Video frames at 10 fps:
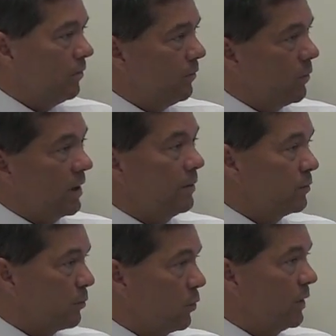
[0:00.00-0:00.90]
what he was
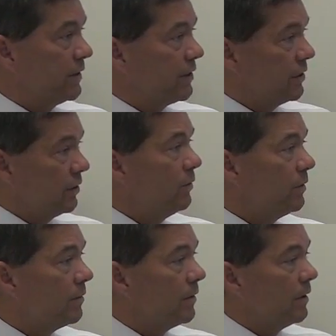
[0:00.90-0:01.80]
brought in to do.
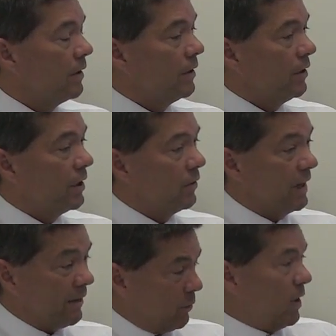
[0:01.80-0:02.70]
You know, you'll
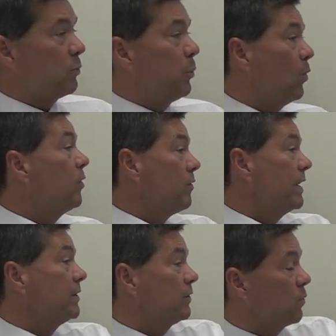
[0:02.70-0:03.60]
have to ask Paul the
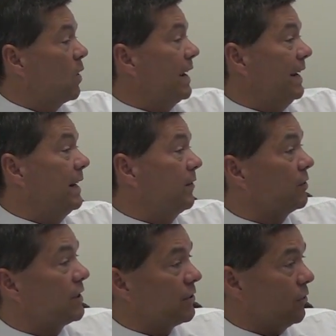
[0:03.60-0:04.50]
reasons why he left,
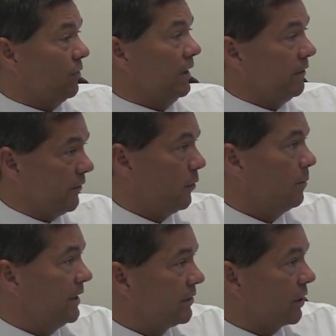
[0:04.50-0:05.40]
because that's not really for
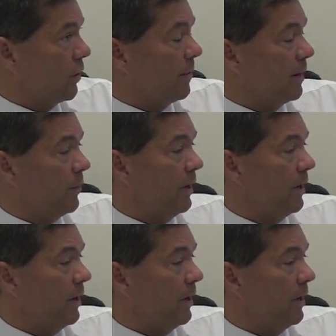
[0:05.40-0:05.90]
me to comment.